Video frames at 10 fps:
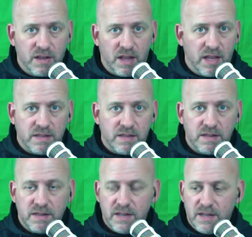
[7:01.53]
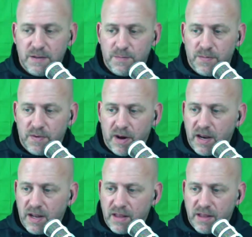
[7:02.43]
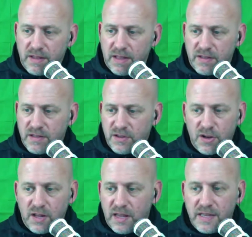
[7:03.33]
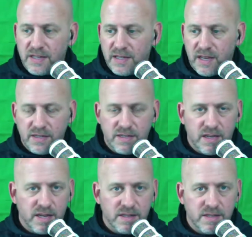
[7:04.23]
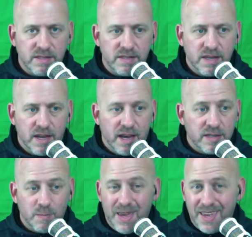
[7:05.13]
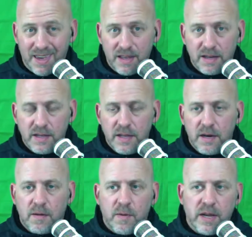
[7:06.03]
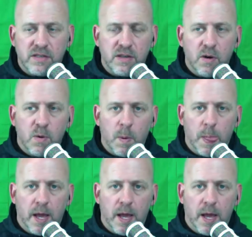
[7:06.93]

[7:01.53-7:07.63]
good a lesson, right? That's as good a lesson as making it. Right. So,